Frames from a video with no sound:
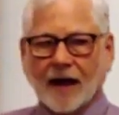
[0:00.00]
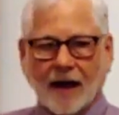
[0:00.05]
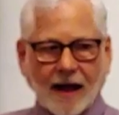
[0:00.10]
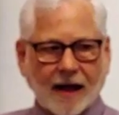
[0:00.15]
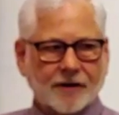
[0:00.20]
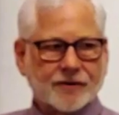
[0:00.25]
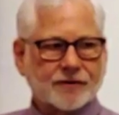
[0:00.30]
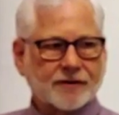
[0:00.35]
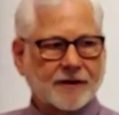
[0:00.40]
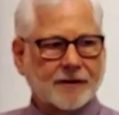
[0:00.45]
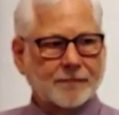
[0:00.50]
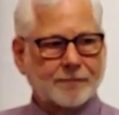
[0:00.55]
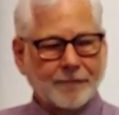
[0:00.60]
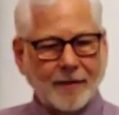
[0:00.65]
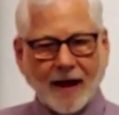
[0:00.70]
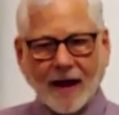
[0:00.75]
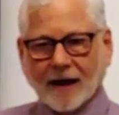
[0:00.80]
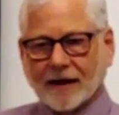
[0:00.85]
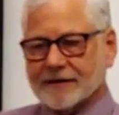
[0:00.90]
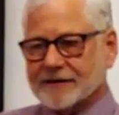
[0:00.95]
actually in
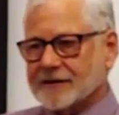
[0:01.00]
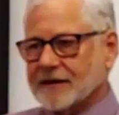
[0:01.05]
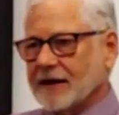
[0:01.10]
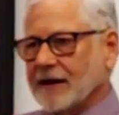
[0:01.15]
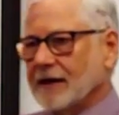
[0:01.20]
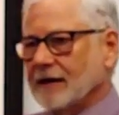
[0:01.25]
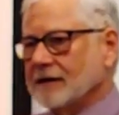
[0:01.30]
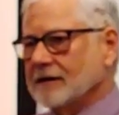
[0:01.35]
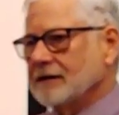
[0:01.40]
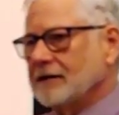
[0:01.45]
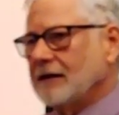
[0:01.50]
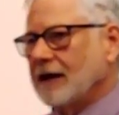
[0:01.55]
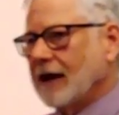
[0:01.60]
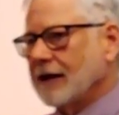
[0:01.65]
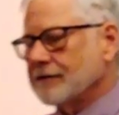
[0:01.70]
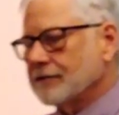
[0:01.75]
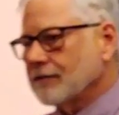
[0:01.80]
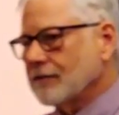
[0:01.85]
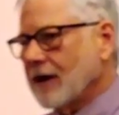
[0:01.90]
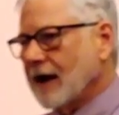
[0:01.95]
Pakistan,
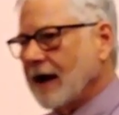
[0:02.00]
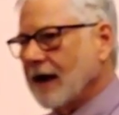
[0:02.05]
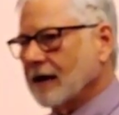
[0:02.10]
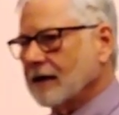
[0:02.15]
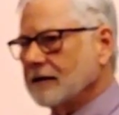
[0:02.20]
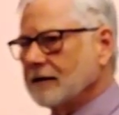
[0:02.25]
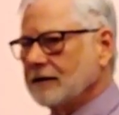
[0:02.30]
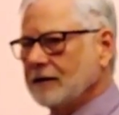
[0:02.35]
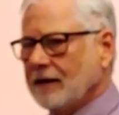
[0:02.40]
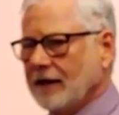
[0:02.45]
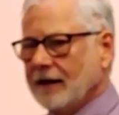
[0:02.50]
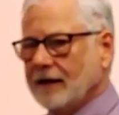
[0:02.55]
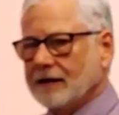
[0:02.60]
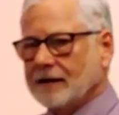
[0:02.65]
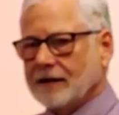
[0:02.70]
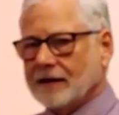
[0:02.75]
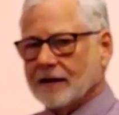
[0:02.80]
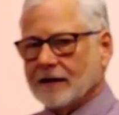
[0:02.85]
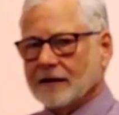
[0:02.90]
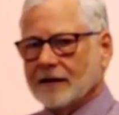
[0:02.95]
Iraq,
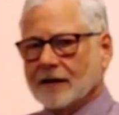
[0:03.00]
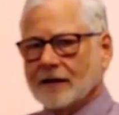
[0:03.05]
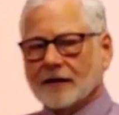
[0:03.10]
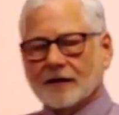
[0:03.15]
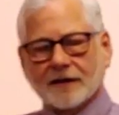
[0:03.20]
India.